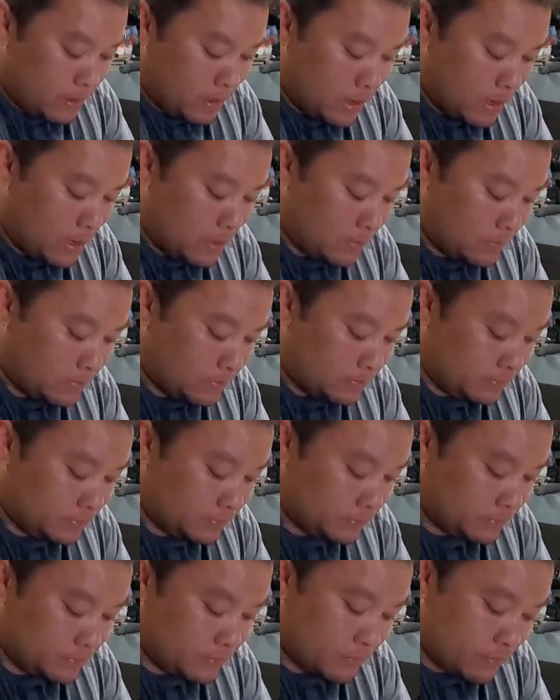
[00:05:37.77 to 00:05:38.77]

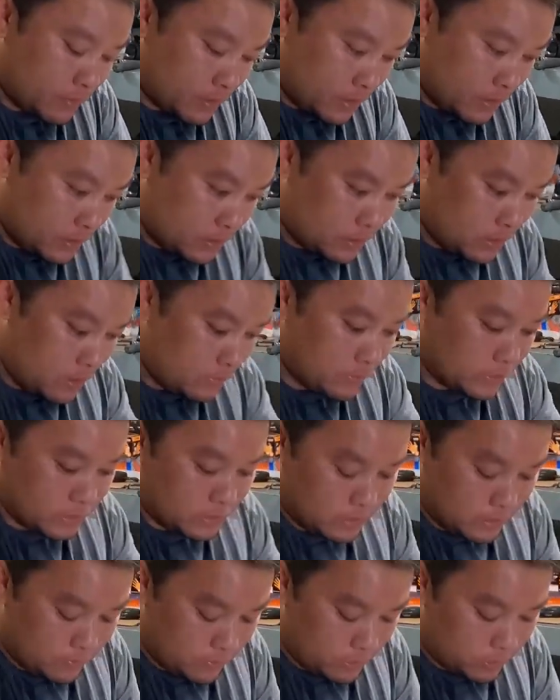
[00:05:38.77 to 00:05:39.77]
you know,
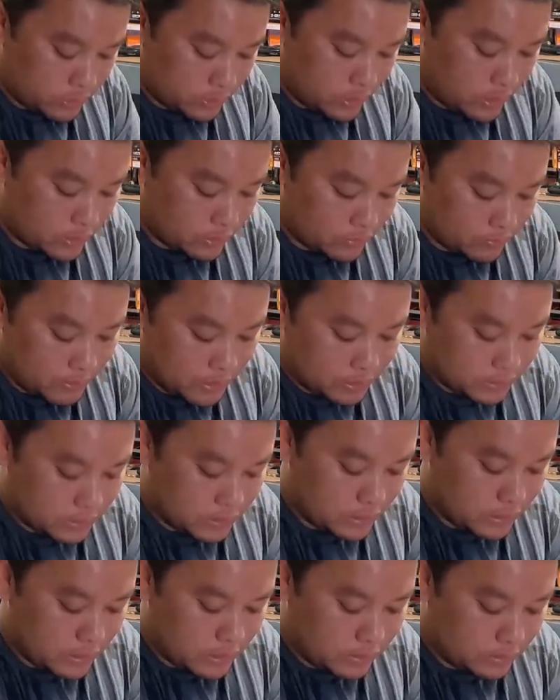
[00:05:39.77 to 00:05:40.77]
obviously Fortunato
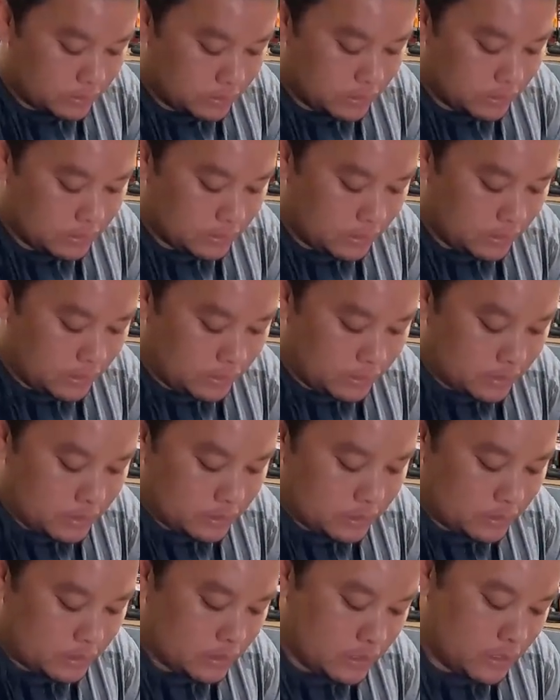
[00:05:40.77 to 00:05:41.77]
does it like
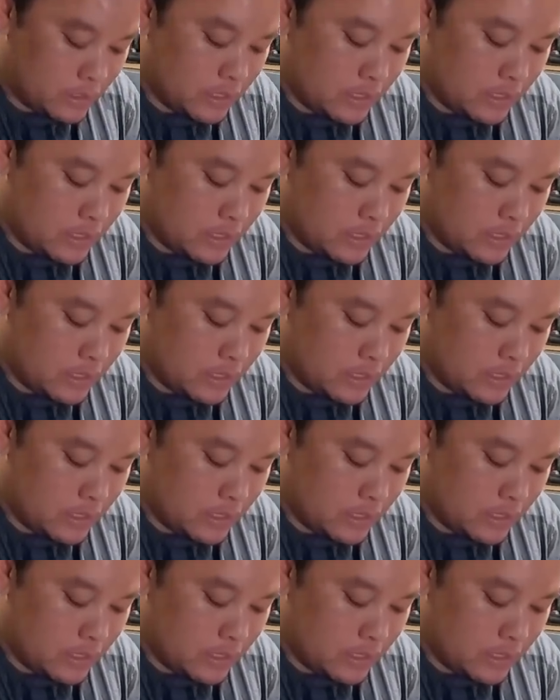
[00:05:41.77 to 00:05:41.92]
this.